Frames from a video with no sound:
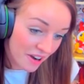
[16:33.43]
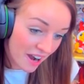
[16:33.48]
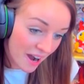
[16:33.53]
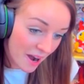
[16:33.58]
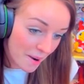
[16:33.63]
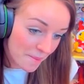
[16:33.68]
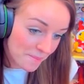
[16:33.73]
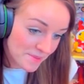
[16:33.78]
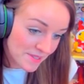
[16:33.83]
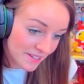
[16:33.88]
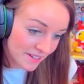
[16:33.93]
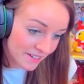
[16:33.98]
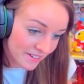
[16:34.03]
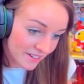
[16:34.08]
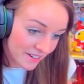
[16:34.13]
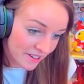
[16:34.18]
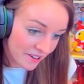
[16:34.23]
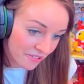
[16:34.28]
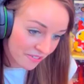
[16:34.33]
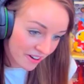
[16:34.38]

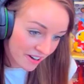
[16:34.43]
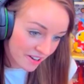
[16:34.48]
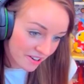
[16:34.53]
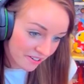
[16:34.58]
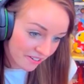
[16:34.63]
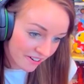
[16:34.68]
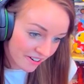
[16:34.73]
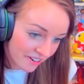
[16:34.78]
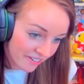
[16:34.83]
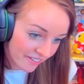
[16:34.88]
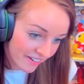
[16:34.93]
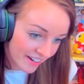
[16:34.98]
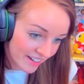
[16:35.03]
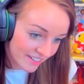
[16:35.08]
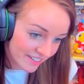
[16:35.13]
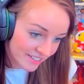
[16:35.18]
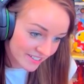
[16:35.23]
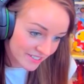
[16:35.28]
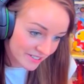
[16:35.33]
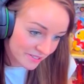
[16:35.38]
absolutely great, great, great
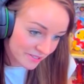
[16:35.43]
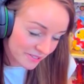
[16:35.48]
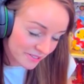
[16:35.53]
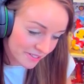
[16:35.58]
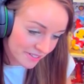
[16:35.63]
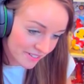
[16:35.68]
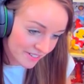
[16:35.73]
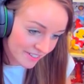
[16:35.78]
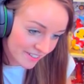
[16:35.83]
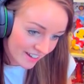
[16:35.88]
little tool.